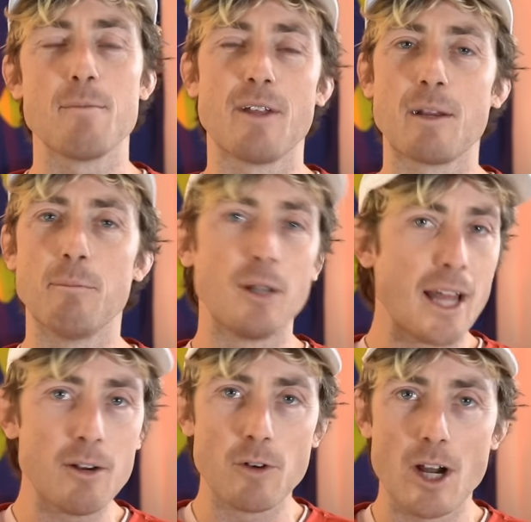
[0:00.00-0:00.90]
like
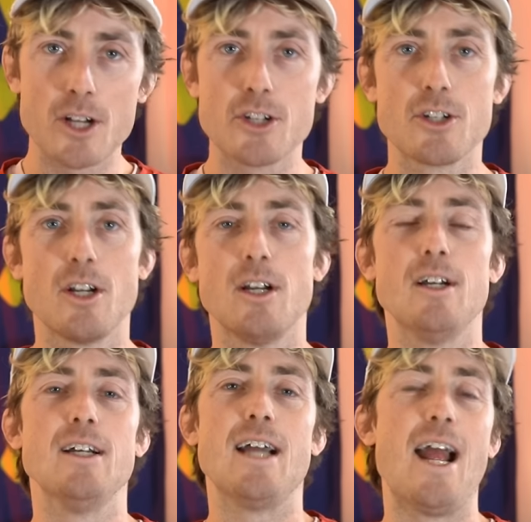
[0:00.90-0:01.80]
play Rush
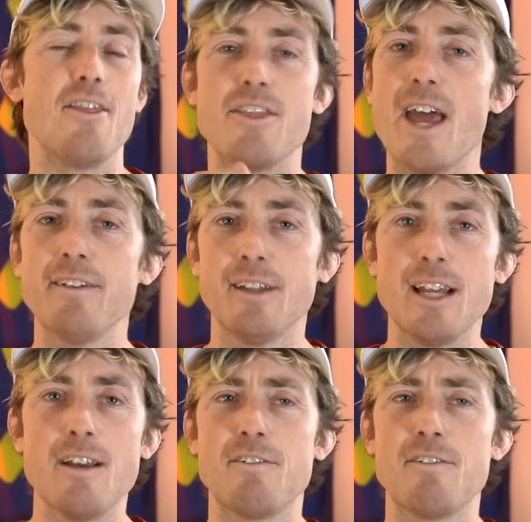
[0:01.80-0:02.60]
and then lift.